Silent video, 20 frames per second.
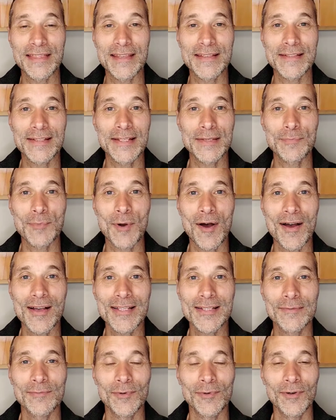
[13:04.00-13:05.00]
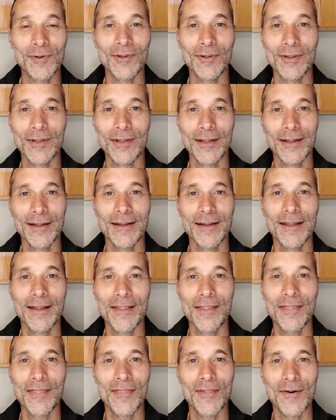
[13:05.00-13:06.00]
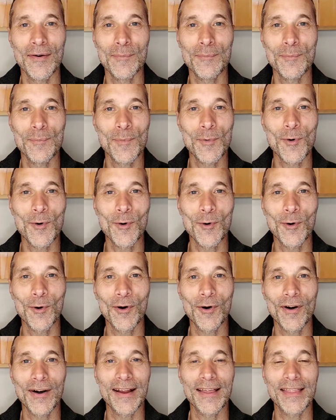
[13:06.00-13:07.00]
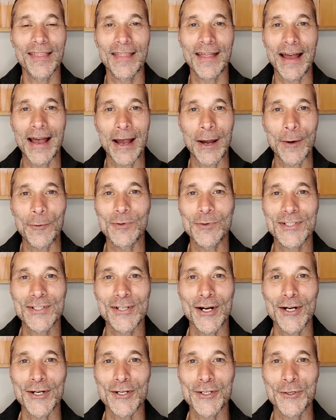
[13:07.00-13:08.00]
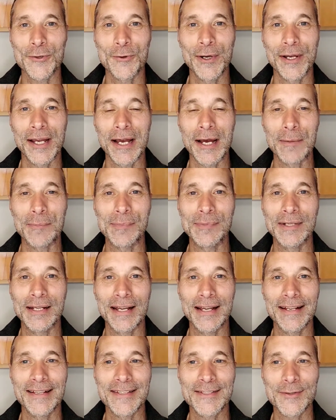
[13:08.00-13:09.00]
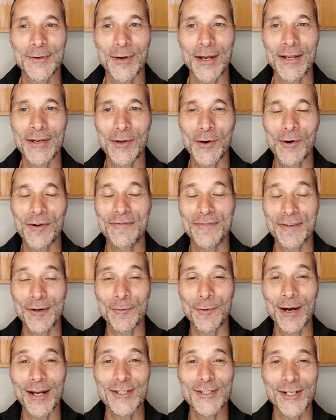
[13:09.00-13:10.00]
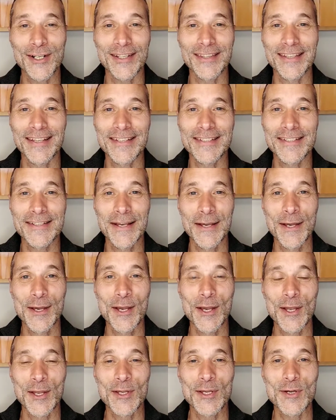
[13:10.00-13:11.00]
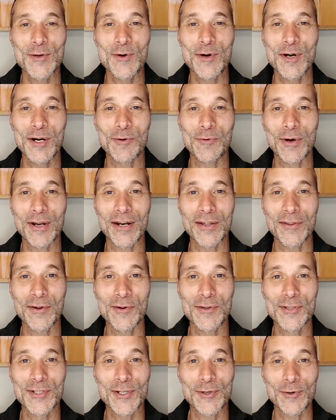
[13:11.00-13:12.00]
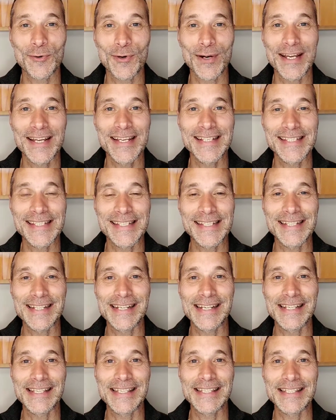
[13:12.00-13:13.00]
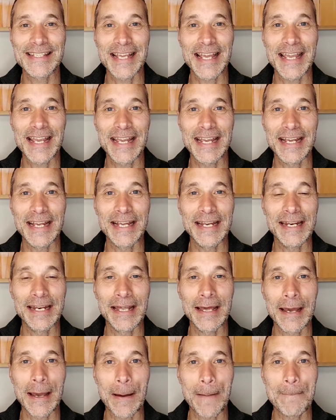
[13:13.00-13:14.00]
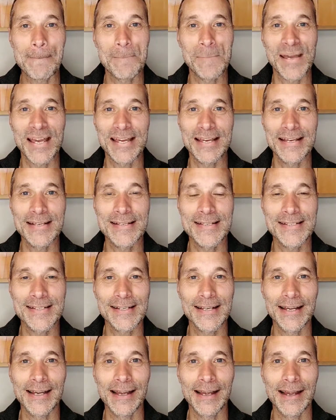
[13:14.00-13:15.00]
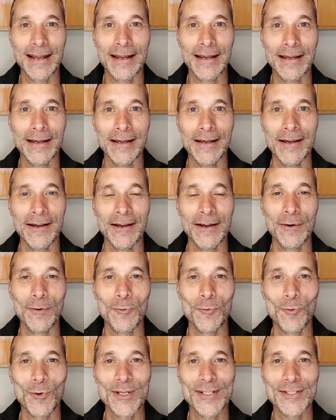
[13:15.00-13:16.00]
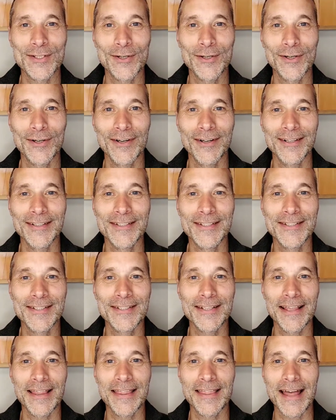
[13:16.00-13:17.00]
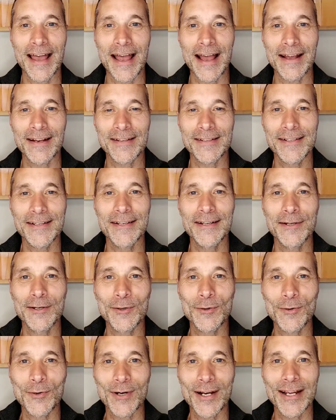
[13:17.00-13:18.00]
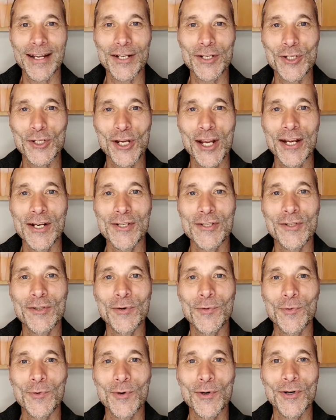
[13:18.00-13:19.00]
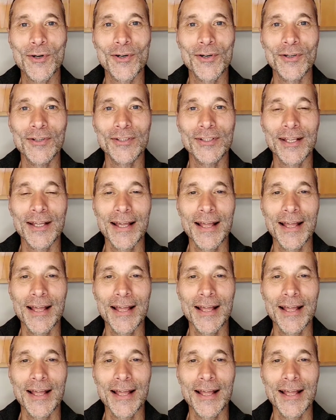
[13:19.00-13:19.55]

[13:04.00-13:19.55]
this is possible, the more that will start showing up. And so I know if you're watching this, you're one of those crazy, insane, amazing wizards that can create change in the world.